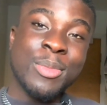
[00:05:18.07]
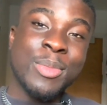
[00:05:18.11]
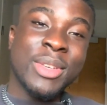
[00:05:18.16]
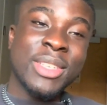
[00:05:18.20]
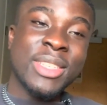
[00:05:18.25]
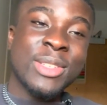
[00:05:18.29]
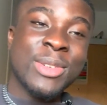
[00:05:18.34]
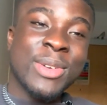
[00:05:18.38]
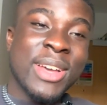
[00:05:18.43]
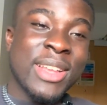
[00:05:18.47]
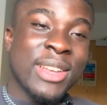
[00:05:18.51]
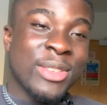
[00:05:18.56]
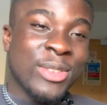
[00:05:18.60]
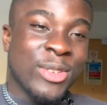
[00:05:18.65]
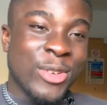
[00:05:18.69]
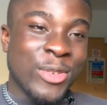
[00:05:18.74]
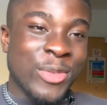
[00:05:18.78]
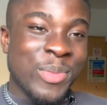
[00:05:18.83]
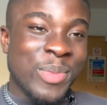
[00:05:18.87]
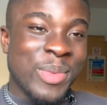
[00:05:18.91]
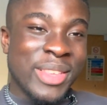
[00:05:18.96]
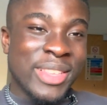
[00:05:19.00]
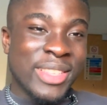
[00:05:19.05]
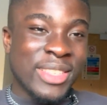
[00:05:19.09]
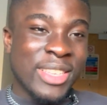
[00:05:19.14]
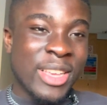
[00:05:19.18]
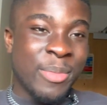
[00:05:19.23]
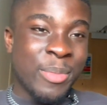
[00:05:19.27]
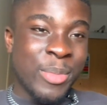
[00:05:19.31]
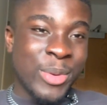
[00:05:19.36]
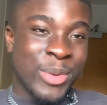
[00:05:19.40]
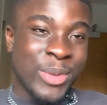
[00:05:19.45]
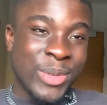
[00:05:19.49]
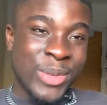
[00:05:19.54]
but he still had his offbeat
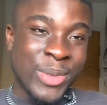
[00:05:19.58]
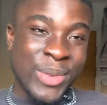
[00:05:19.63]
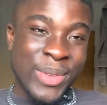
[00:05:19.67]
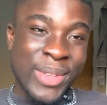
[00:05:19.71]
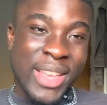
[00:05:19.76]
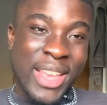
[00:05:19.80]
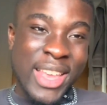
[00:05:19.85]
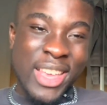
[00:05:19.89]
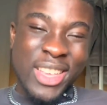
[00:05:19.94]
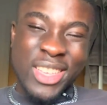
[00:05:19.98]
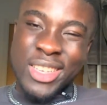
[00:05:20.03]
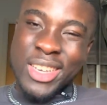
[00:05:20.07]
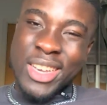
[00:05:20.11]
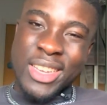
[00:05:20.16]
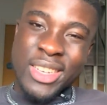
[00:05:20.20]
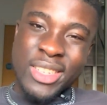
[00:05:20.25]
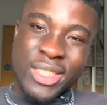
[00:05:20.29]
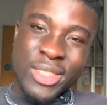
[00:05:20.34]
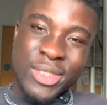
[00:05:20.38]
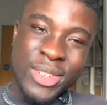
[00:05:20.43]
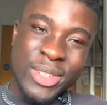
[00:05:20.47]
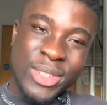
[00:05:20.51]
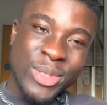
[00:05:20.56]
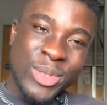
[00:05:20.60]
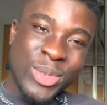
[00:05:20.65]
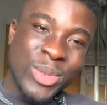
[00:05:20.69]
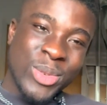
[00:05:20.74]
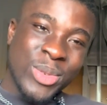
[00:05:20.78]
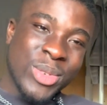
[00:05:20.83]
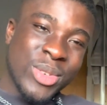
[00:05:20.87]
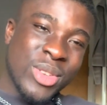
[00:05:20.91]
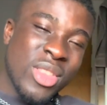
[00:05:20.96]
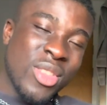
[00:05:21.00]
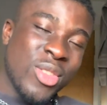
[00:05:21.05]
tempo, so kind of straight
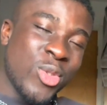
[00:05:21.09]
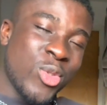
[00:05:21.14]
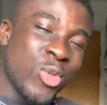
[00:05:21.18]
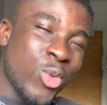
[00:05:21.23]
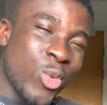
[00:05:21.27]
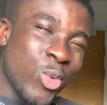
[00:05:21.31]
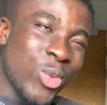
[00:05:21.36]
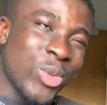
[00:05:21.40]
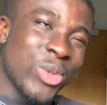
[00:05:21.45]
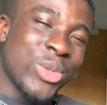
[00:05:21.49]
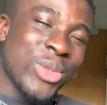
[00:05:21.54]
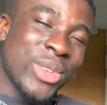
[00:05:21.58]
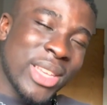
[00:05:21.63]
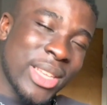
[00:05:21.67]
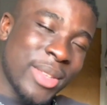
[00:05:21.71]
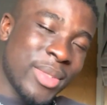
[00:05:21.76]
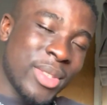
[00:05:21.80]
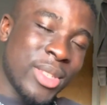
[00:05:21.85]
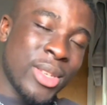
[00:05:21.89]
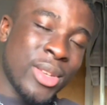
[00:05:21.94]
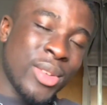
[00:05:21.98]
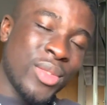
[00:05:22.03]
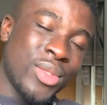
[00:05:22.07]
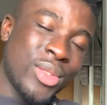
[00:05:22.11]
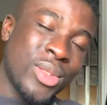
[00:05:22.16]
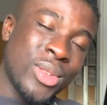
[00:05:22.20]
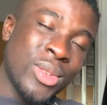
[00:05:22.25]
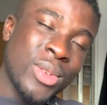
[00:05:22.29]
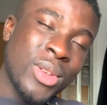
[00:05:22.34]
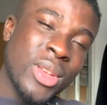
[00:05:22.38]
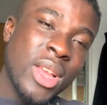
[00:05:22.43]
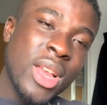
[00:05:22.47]
to true to himself. So